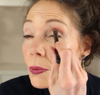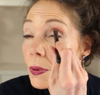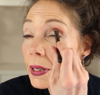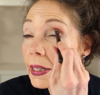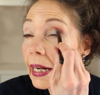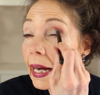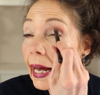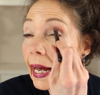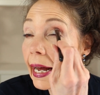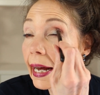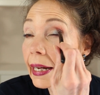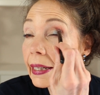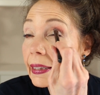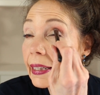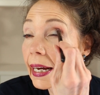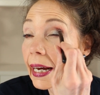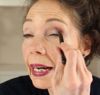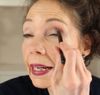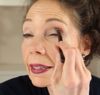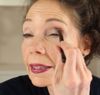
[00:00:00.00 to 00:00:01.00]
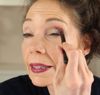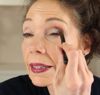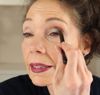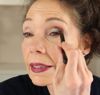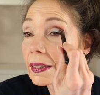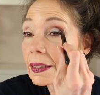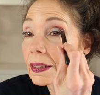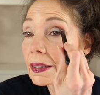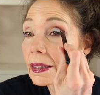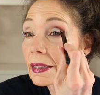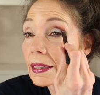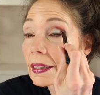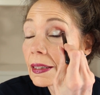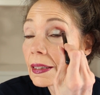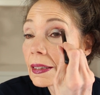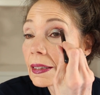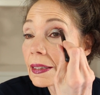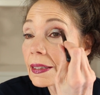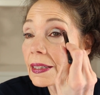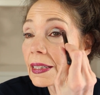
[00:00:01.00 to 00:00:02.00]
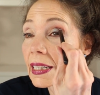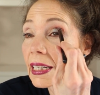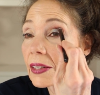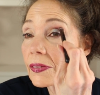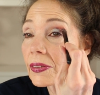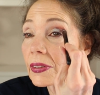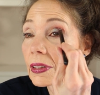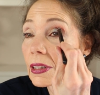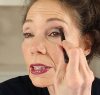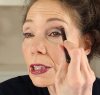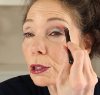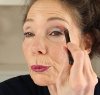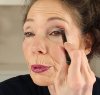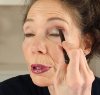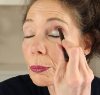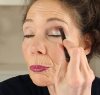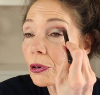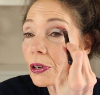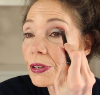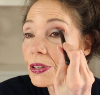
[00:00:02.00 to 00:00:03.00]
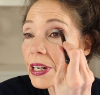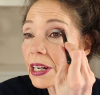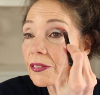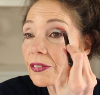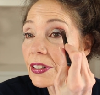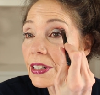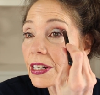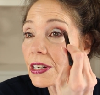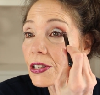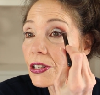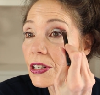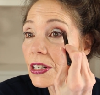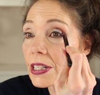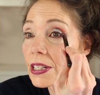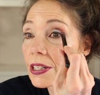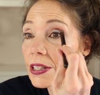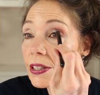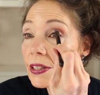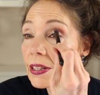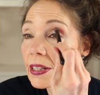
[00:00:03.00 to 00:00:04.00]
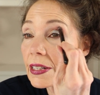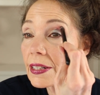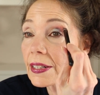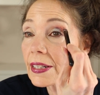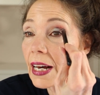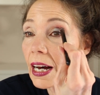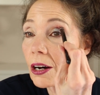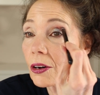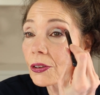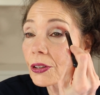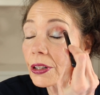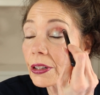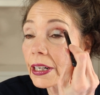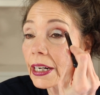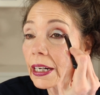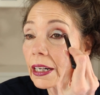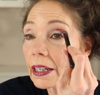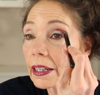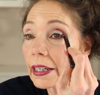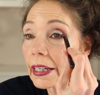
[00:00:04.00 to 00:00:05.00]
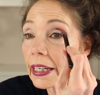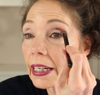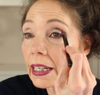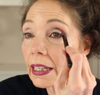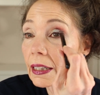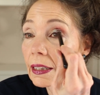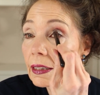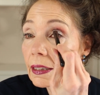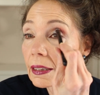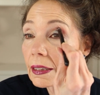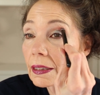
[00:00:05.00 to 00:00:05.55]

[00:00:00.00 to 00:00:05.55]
want to add that to give a little bit more definition to this outer area.